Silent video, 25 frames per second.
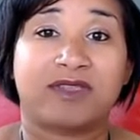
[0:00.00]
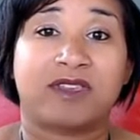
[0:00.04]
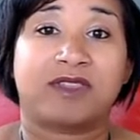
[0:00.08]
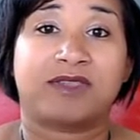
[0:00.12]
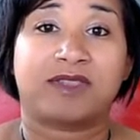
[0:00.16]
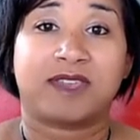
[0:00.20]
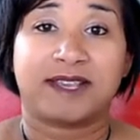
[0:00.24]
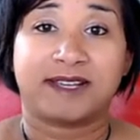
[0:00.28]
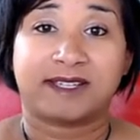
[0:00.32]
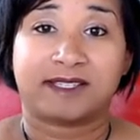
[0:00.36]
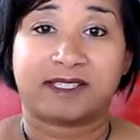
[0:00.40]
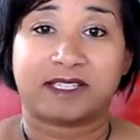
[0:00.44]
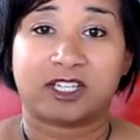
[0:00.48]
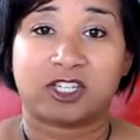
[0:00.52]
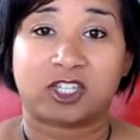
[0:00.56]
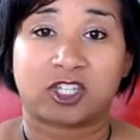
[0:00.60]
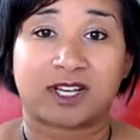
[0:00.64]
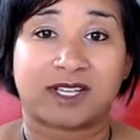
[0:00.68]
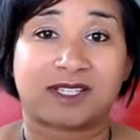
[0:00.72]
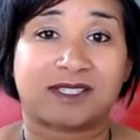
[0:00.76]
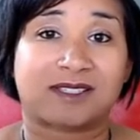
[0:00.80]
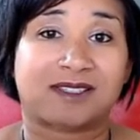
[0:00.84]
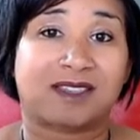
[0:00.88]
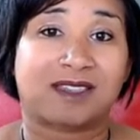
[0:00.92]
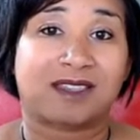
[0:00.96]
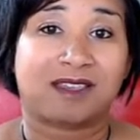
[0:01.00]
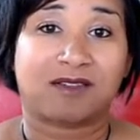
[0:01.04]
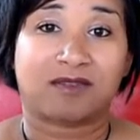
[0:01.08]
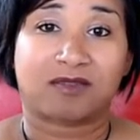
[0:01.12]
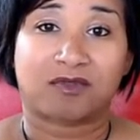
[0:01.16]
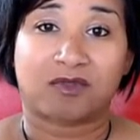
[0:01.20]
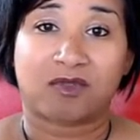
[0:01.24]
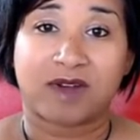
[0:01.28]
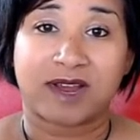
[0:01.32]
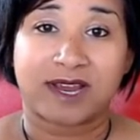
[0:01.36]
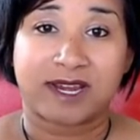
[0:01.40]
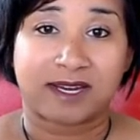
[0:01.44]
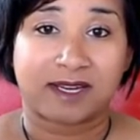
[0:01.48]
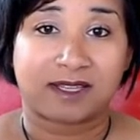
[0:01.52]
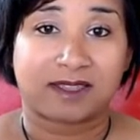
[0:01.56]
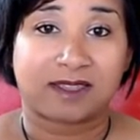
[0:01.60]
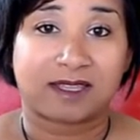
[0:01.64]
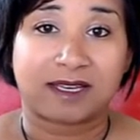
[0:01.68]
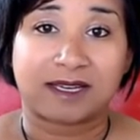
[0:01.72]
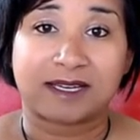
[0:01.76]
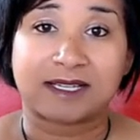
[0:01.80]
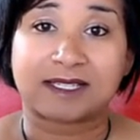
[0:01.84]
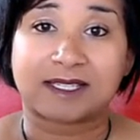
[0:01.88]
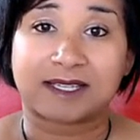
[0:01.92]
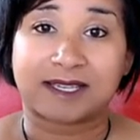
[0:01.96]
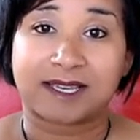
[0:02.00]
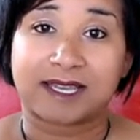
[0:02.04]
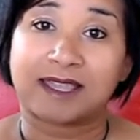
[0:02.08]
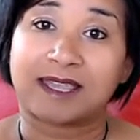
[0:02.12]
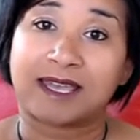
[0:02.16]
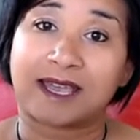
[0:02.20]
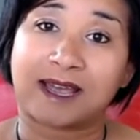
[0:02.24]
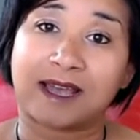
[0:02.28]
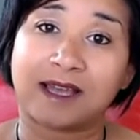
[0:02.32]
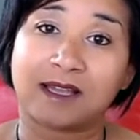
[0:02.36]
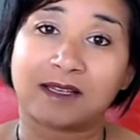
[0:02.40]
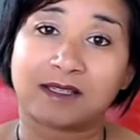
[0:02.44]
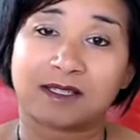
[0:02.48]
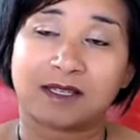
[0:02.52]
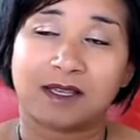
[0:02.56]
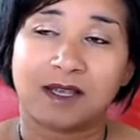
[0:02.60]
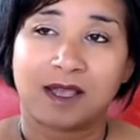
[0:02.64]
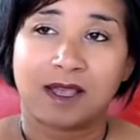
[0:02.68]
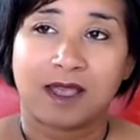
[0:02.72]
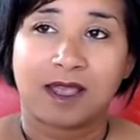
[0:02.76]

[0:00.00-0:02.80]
that they suggest, that they've rated, things like that.